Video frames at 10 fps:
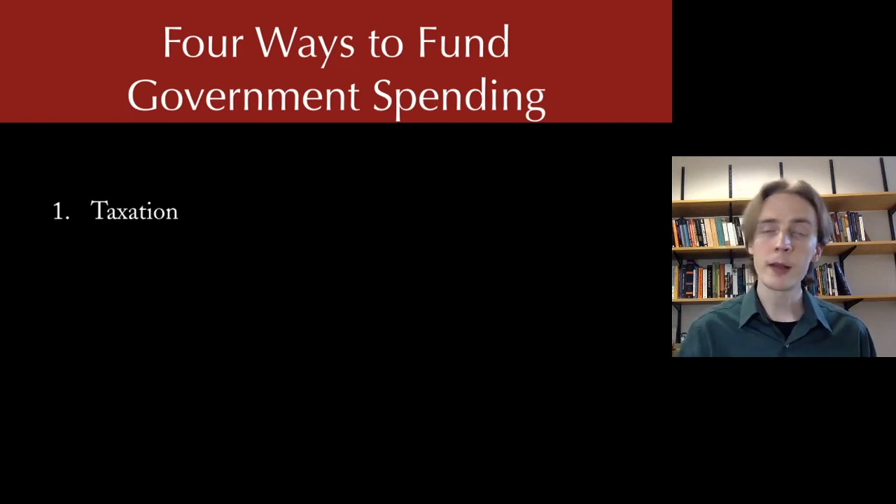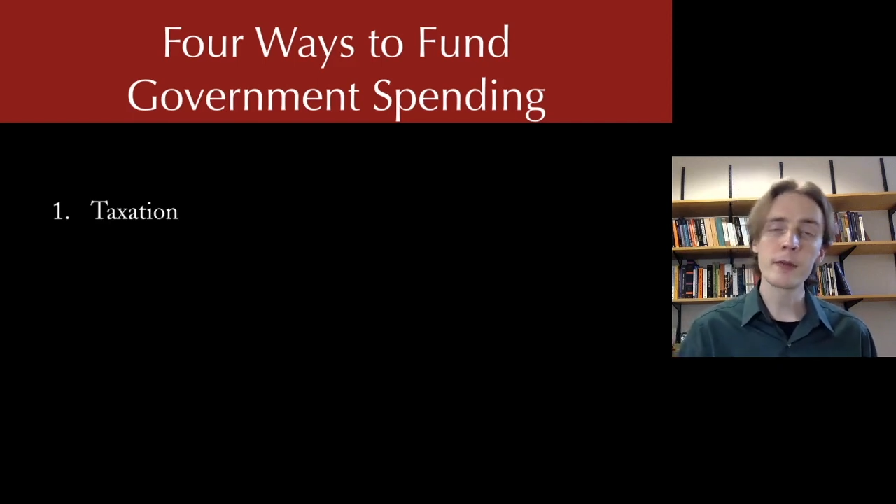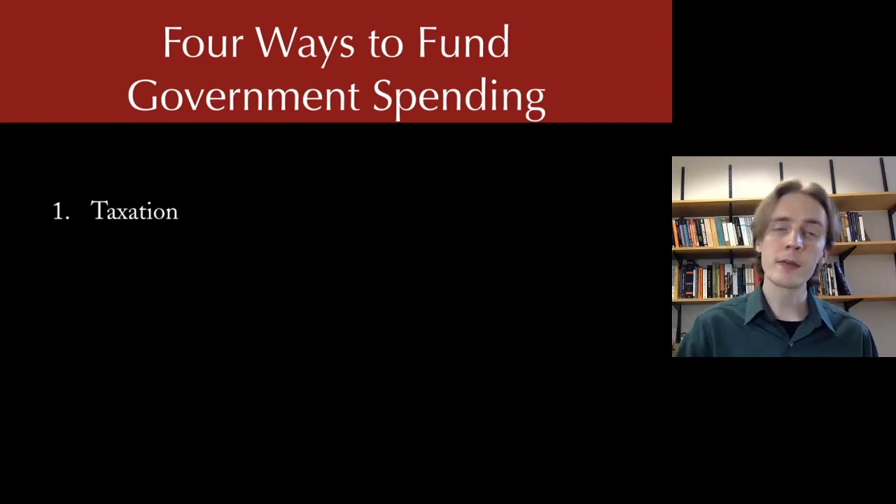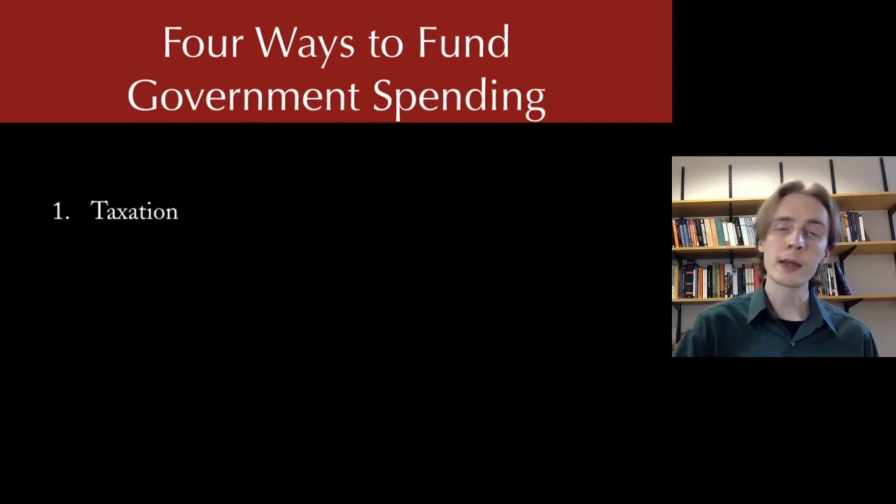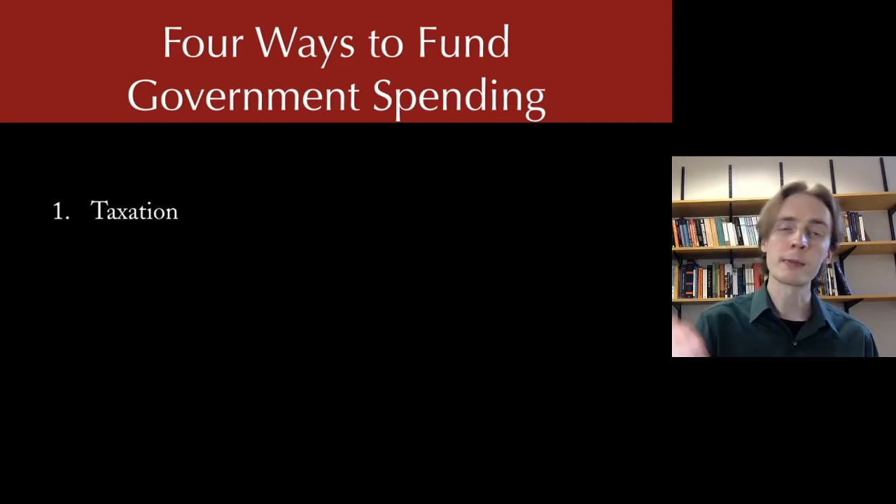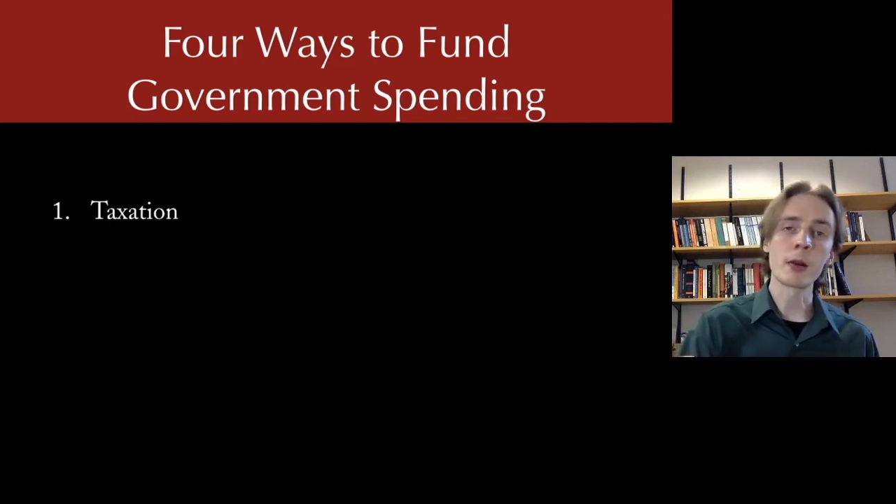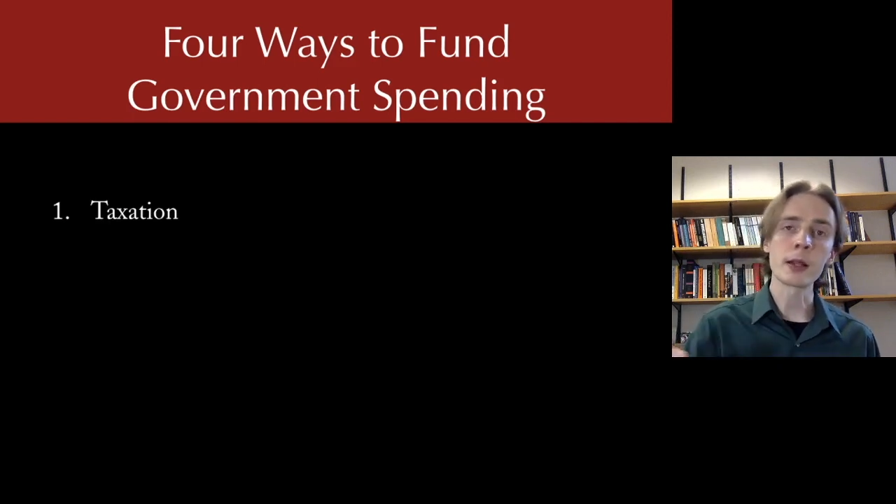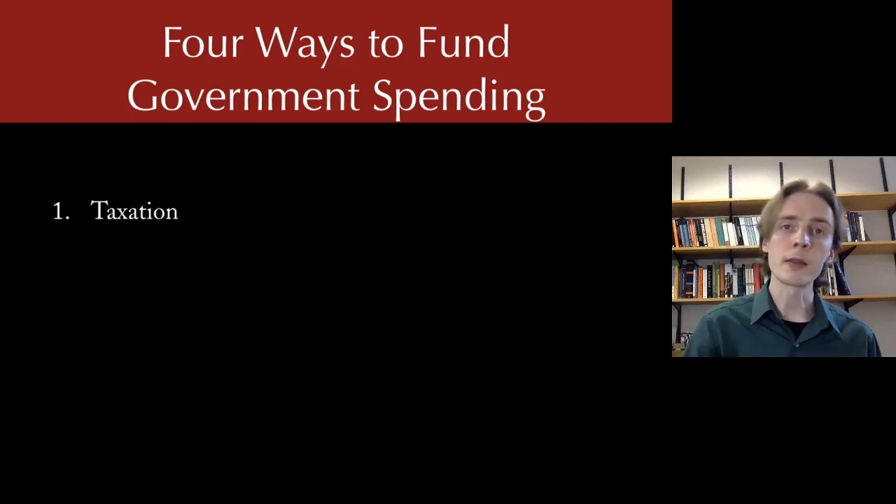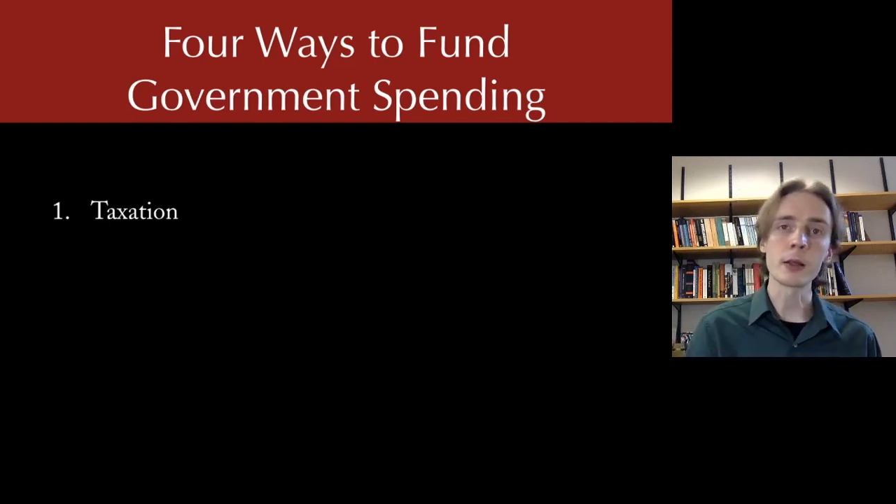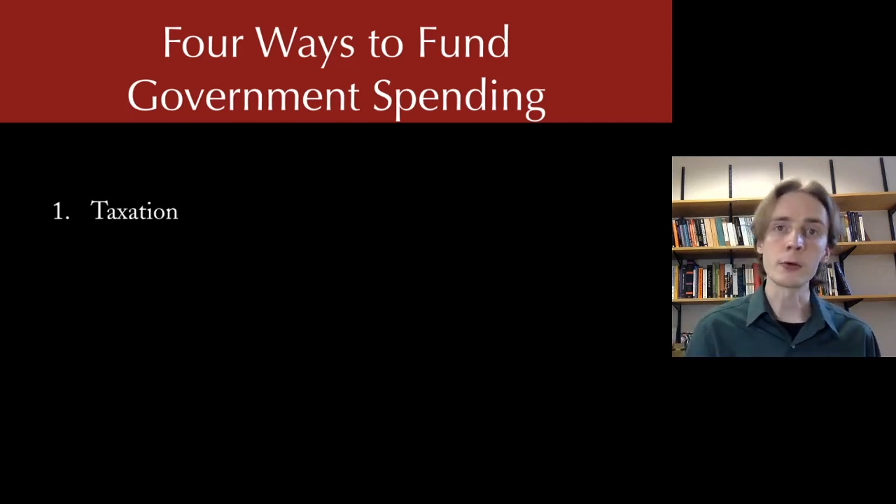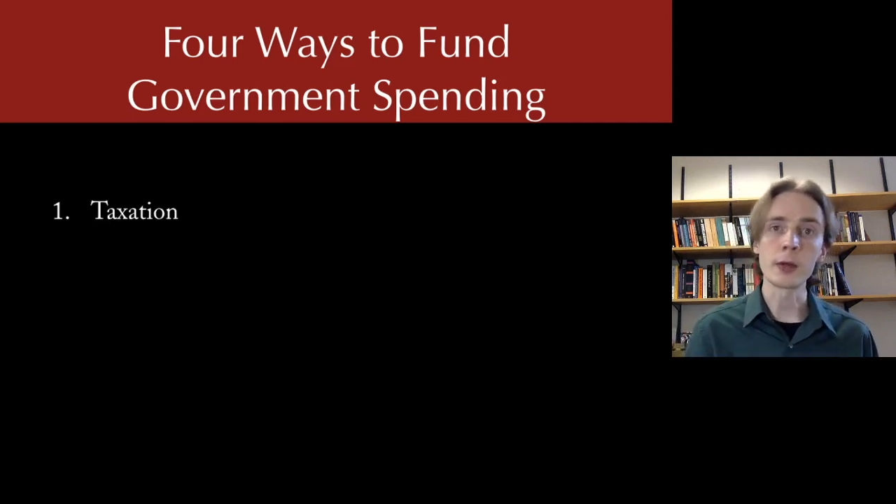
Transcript: and then that's money that you